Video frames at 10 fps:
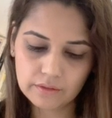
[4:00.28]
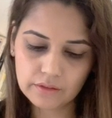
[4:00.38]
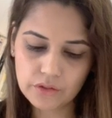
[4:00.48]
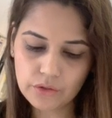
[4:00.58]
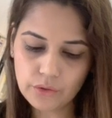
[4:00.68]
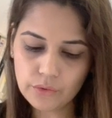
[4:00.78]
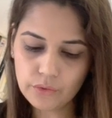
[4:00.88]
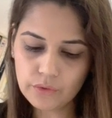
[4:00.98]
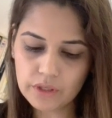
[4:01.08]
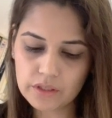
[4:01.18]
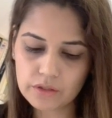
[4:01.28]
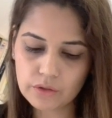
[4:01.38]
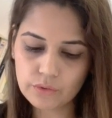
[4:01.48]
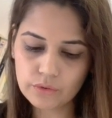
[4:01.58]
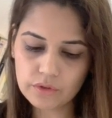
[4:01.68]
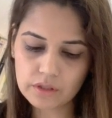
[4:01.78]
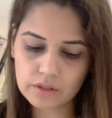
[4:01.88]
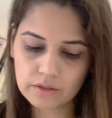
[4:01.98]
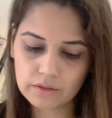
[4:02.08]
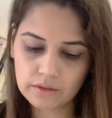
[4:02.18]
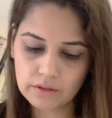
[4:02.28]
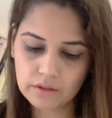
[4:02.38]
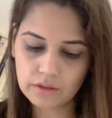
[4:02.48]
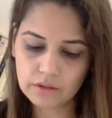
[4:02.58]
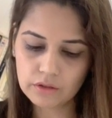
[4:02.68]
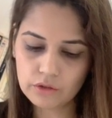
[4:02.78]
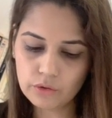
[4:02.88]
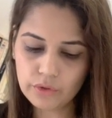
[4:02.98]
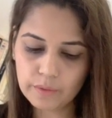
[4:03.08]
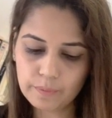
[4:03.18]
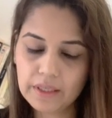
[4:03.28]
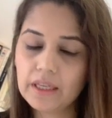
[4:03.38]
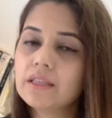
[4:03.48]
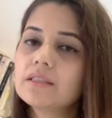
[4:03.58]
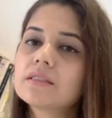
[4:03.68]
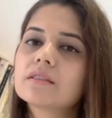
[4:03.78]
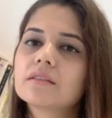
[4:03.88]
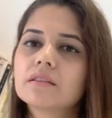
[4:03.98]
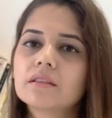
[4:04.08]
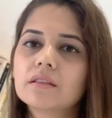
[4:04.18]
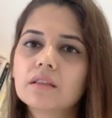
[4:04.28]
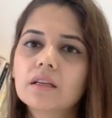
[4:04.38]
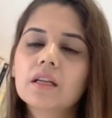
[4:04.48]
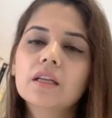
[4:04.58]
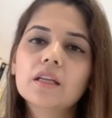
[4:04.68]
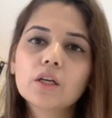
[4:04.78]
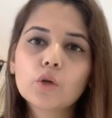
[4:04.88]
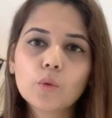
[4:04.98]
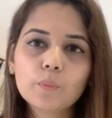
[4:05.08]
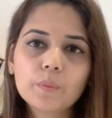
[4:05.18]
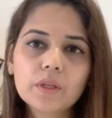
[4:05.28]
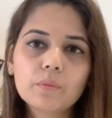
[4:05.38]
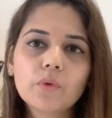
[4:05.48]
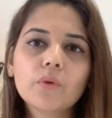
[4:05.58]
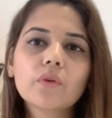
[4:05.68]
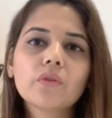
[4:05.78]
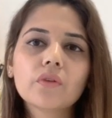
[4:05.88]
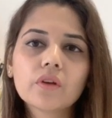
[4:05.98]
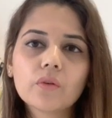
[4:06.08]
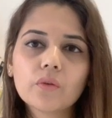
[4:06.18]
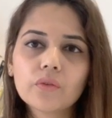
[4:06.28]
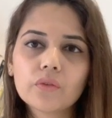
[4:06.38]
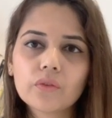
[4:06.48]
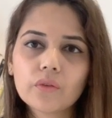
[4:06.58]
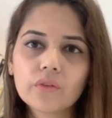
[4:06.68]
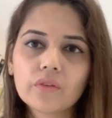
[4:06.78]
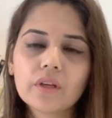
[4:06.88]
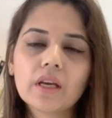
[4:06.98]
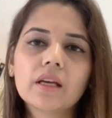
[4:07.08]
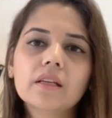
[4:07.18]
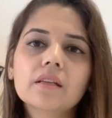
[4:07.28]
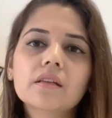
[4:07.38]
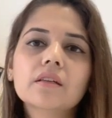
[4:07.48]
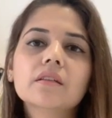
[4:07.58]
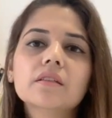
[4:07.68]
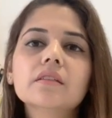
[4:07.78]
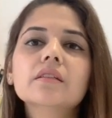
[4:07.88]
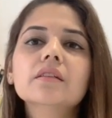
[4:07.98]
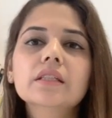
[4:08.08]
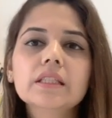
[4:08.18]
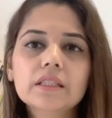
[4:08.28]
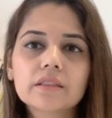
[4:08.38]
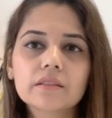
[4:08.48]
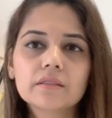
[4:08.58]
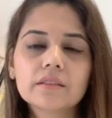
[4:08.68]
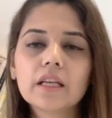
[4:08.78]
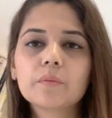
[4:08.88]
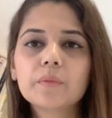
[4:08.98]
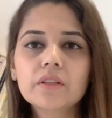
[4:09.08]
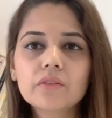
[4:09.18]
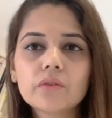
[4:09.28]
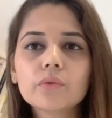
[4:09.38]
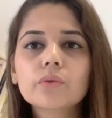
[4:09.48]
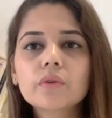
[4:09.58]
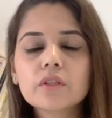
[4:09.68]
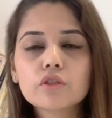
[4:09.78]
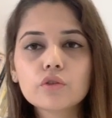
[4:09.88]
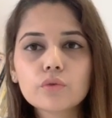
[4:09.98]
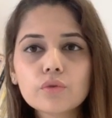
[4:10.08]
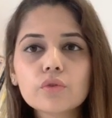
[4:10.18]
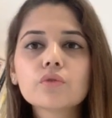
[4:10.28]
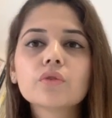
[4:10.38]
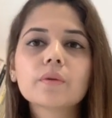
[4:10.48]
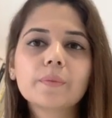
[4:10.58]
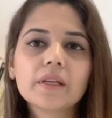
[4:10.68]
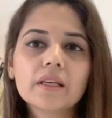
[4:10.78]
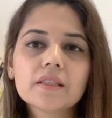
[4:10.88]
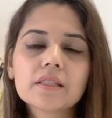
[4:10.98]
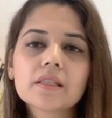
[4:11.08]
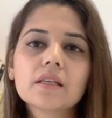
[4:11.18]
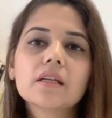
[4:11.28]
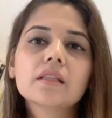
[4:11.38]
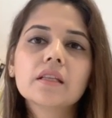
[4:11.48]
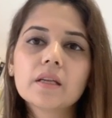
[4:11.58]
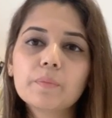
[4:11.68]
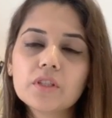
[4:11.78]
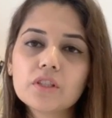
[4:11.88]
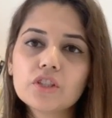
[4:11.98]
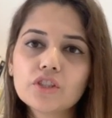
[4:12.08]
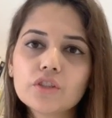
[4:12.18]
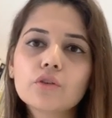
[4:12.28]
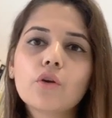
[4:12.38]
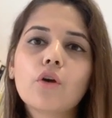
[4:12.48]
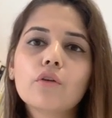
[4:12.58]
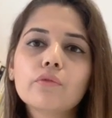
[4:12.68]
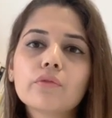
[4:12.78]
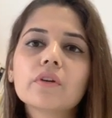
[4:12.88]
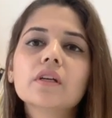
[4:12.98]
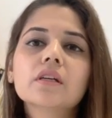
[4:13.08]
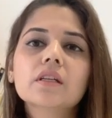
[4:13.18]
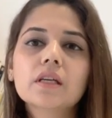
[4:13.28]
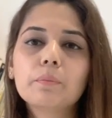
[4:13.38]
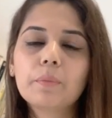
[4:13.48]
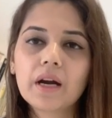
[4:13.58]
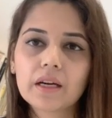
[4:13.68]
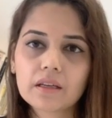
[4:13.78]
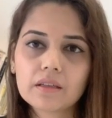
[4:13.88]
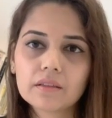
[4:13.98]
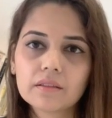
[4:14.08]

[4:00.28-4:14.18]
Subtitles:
So ou is used to replace le complément circonstanciel de lieu. That means ou is used to replace the repetition of le parc.